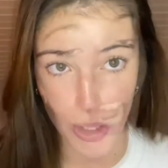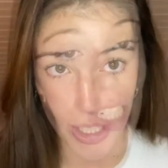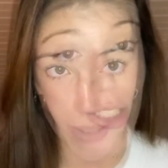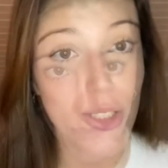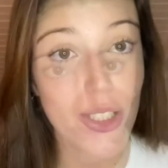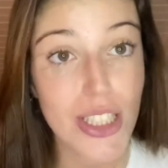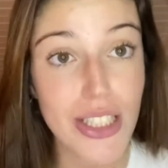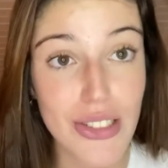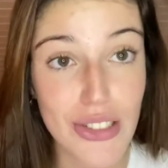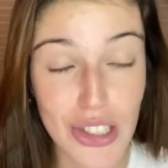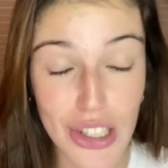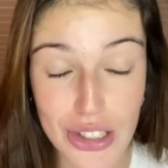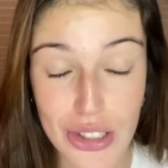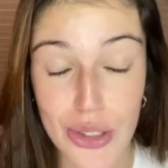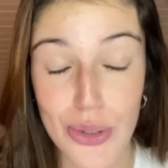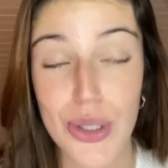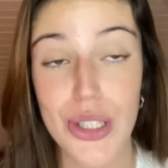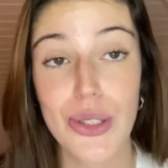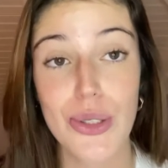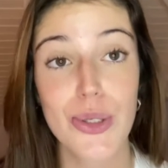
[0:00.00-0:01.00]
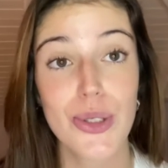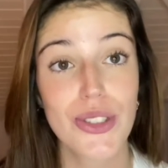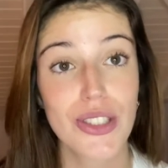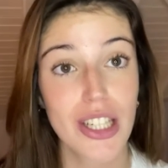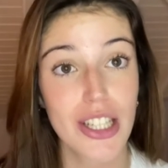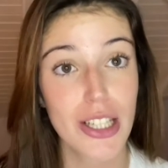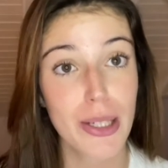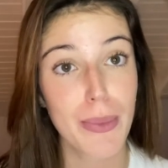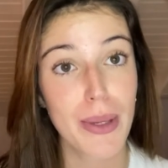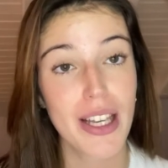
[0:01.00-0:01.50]
I chose this country to
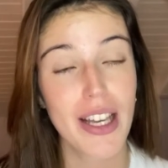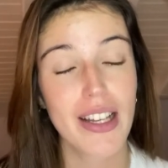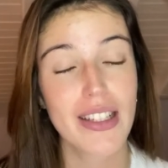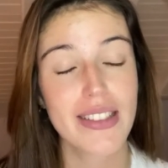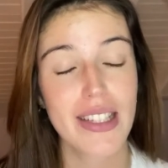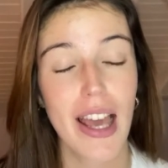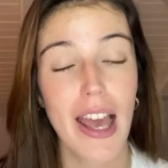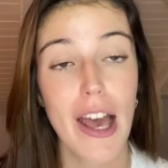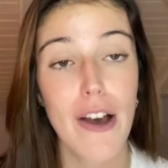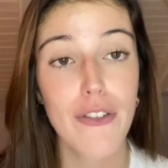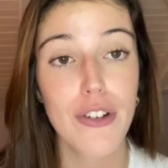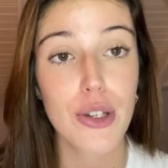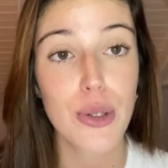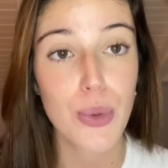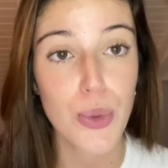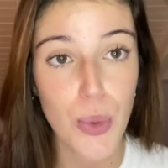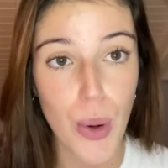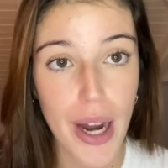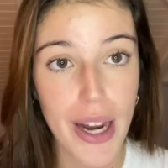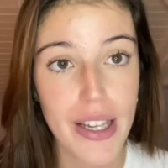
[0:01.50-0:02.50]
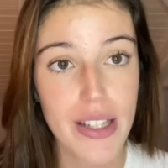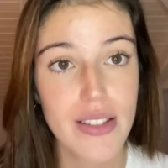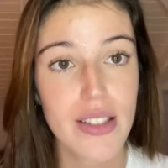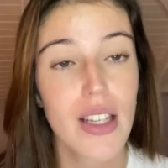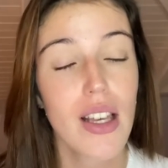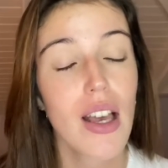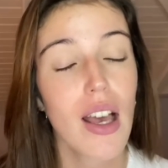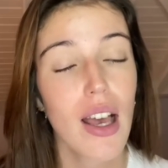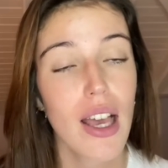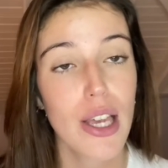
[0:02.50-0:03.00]
study because I have a great
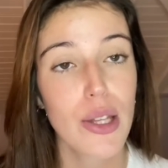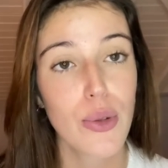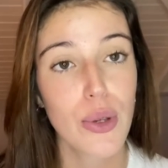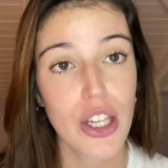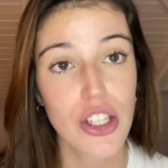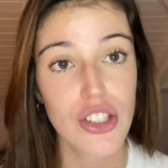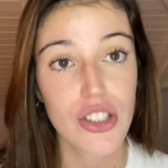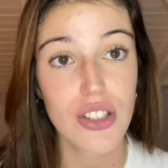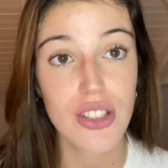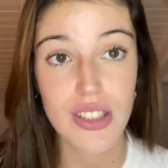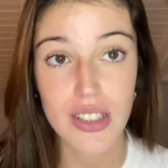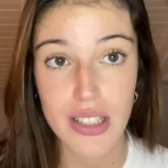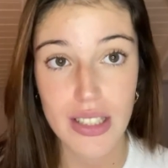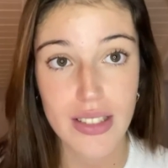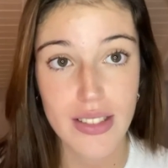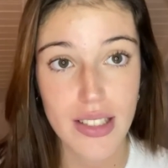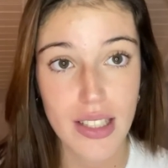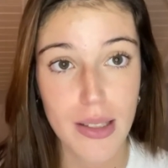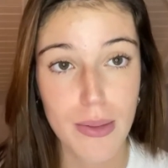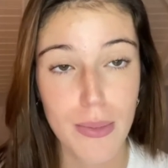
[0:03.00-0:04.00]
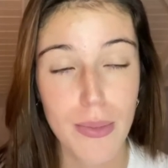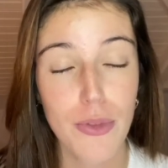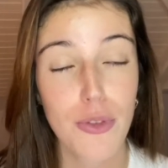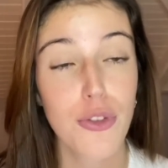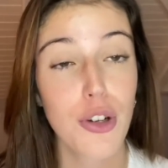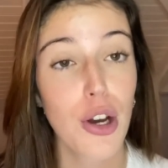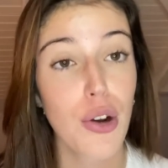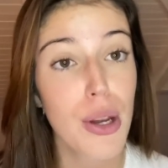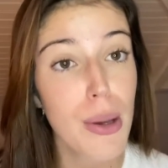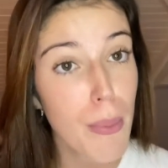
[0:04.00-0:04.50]
education system,
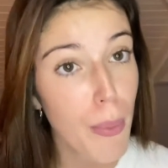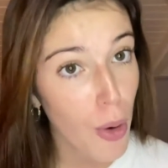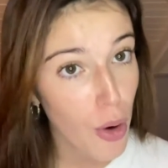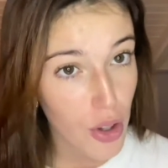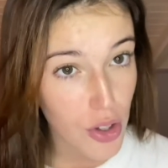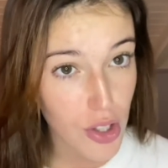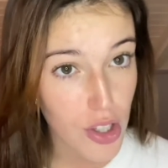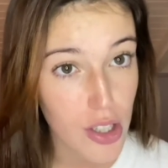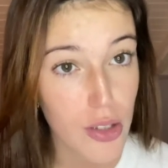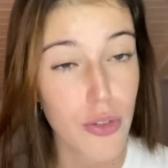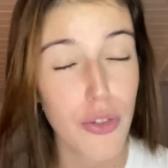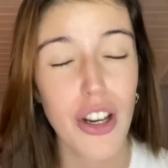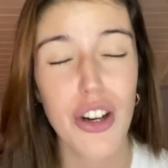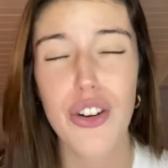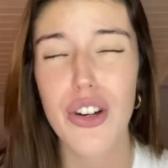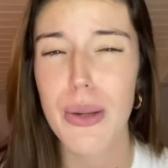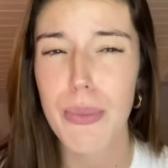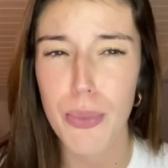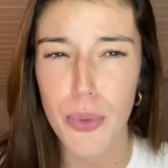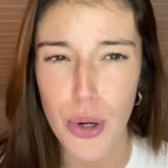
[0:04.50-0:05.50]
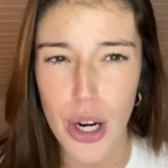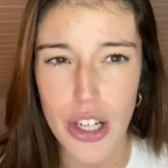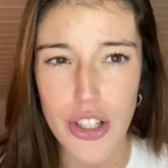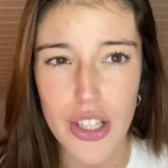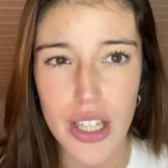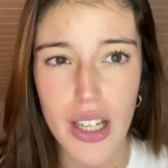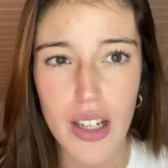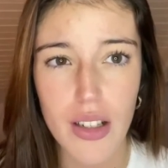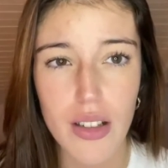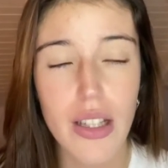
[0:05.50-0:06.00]
very modern, very
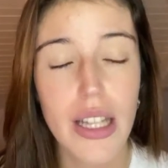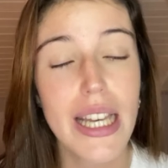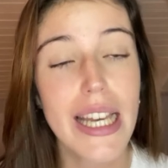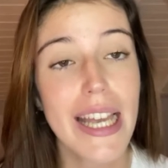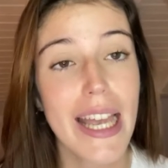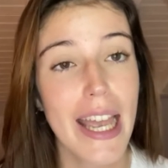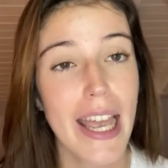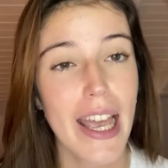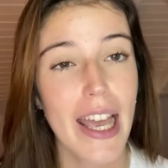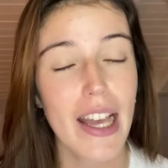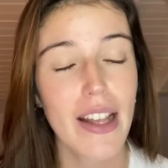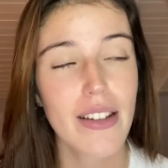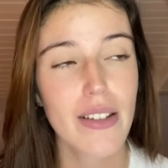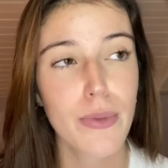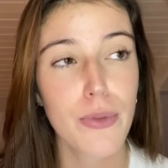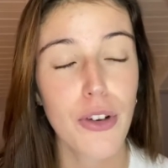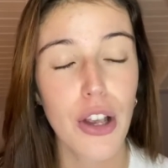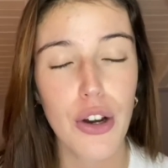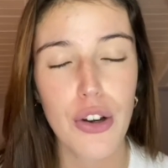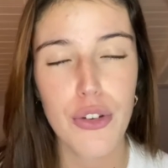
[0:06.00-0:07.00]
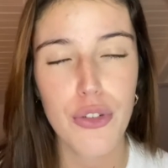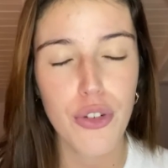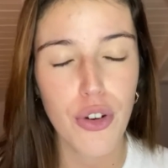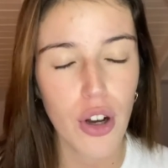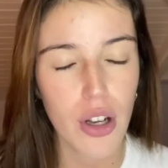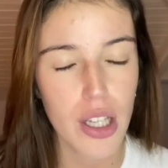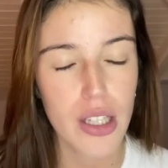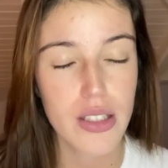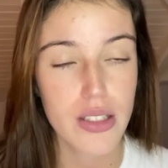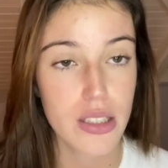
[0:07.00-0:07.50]
practical and very
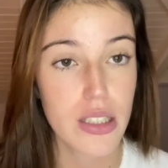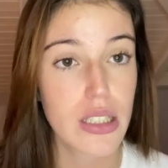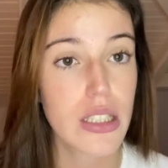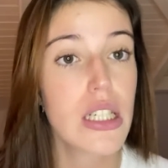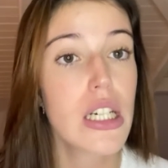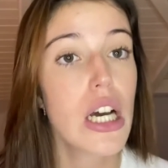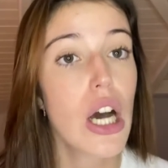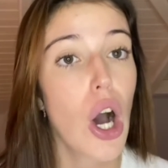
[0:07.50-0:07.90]
focused